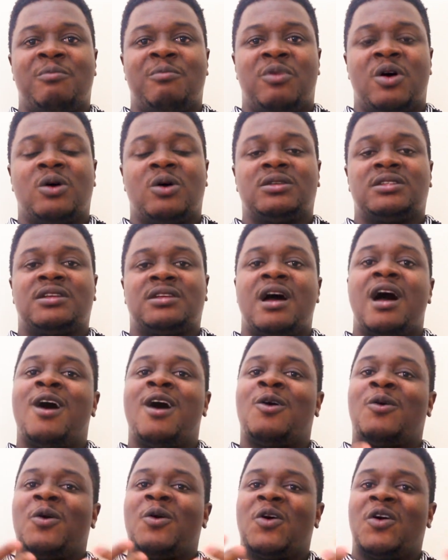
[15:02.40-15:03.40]
about
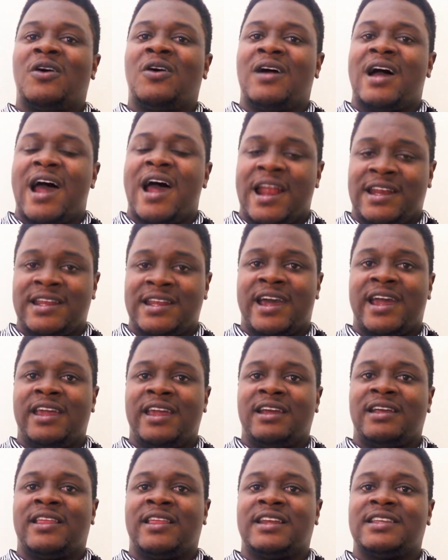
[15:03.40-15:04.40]
how
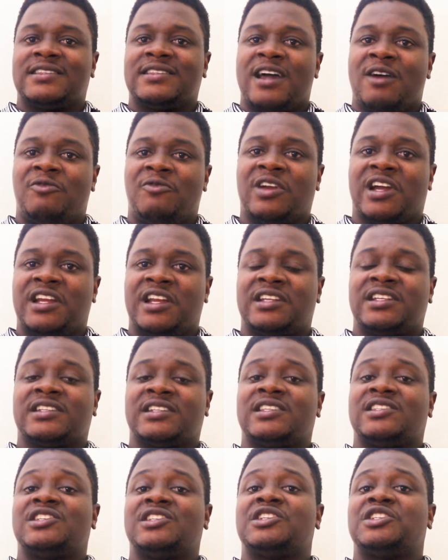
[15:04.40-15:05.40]
ADAI, that is African
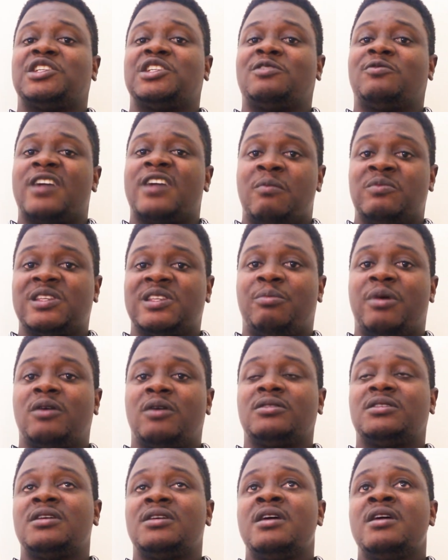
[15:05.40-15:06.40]
Tax Initiative, comes
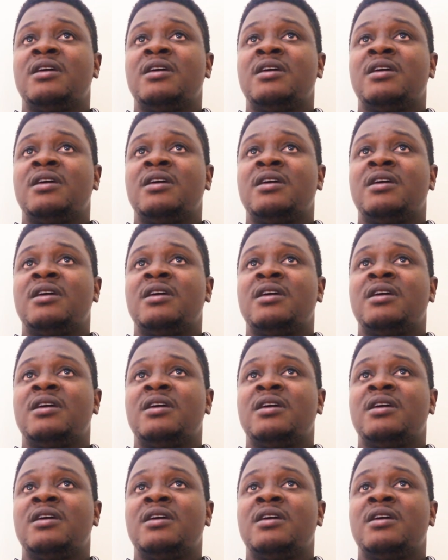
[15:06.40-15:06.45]
about,